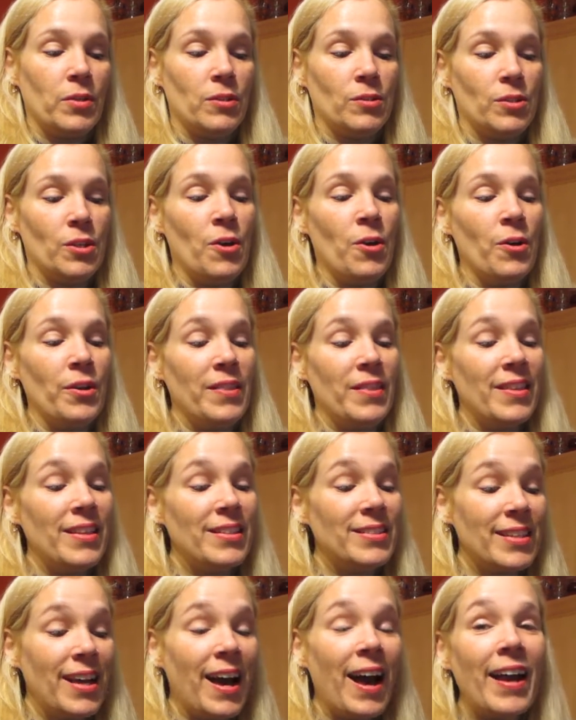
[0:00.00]
you do it in
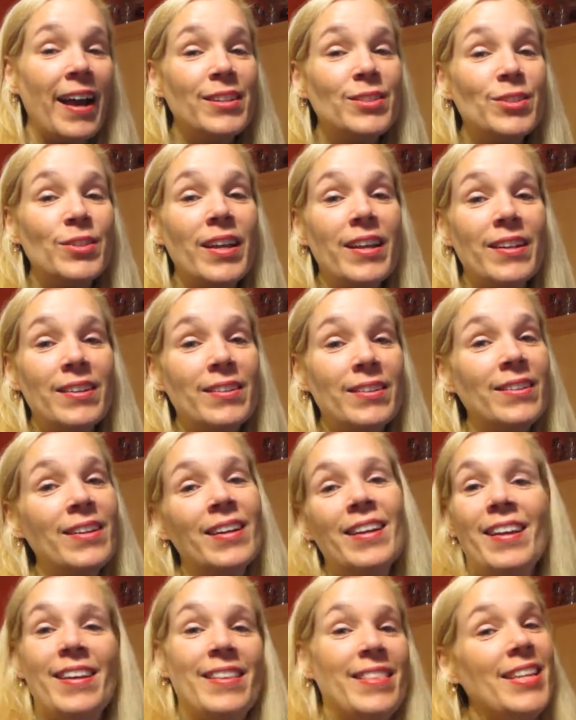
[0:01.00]
the dehydrator,
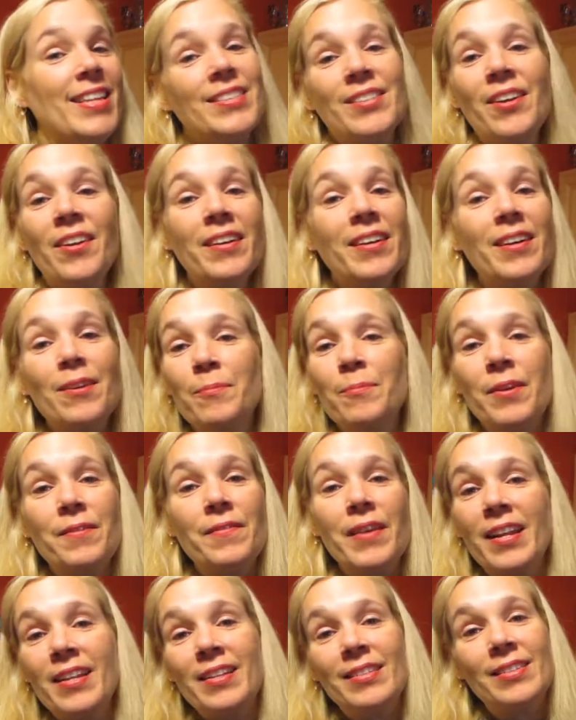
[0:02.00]
these aren't going to be
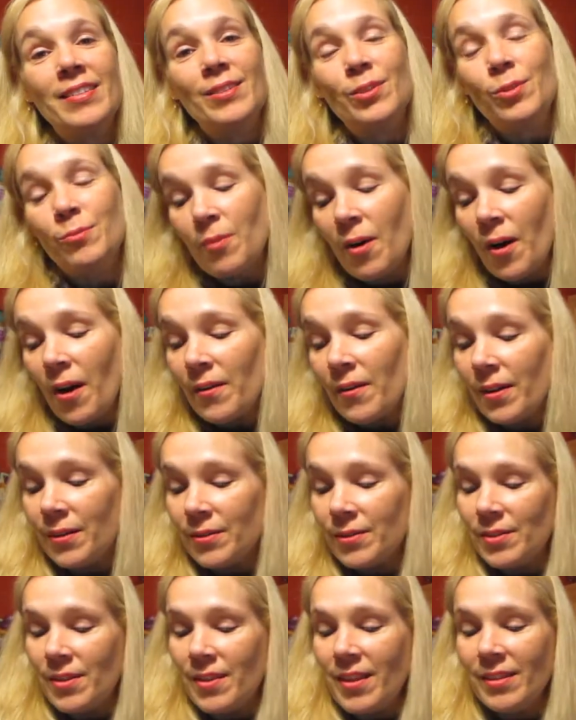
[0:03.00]
ready till tomorrow.
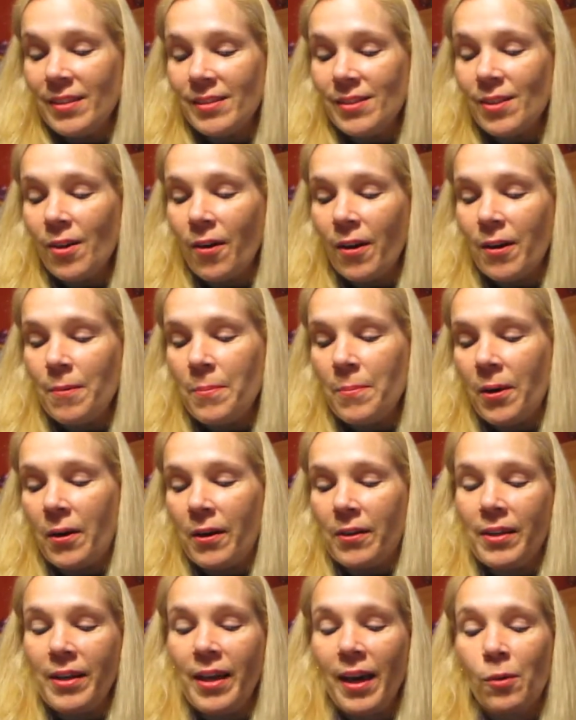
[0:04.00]
So that's the hard
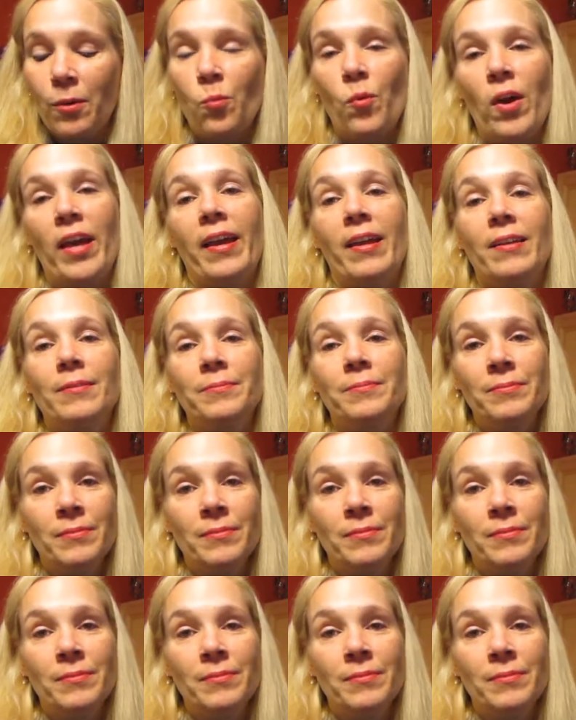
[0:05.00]
part. You got to wait.